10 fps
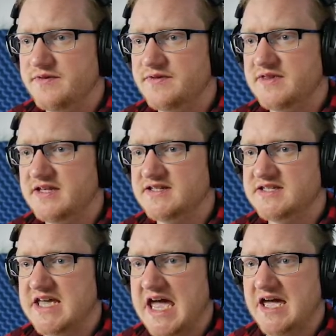This
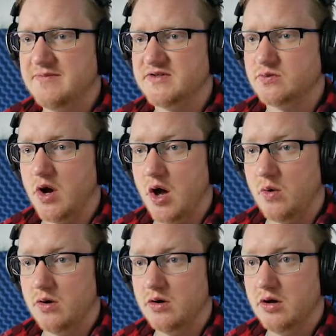game is, whoa.
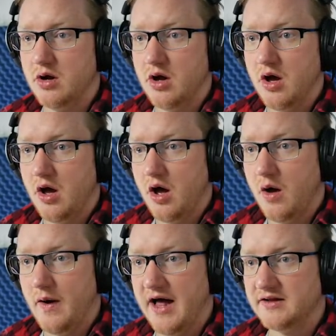
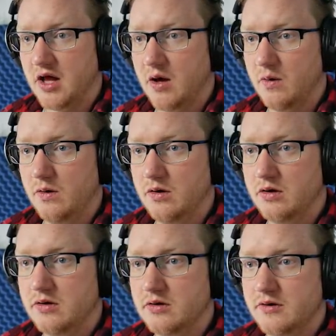Oh, hello.
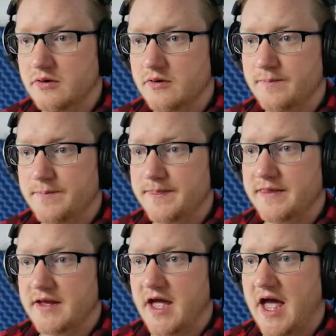
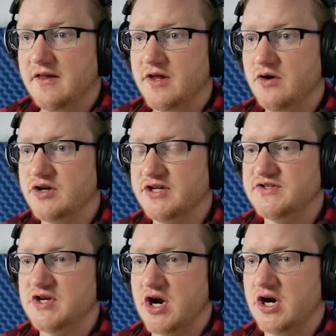Hello, good
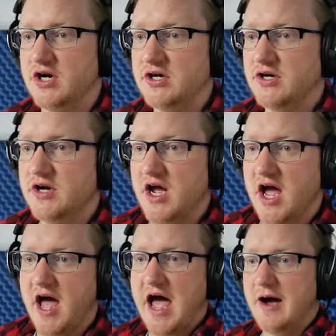sir.
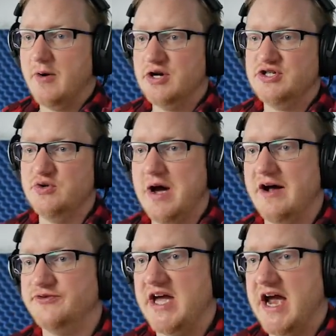How are you
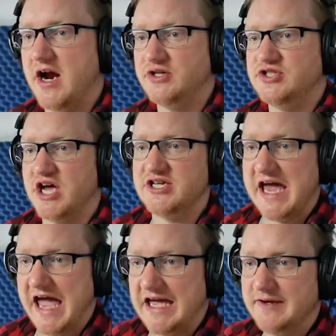out there
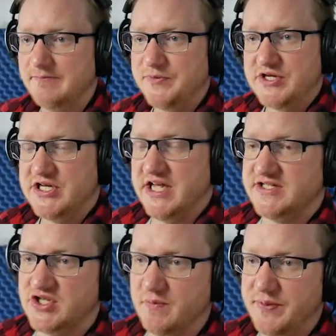today? It is
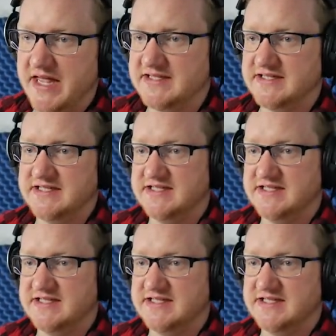so pleasant to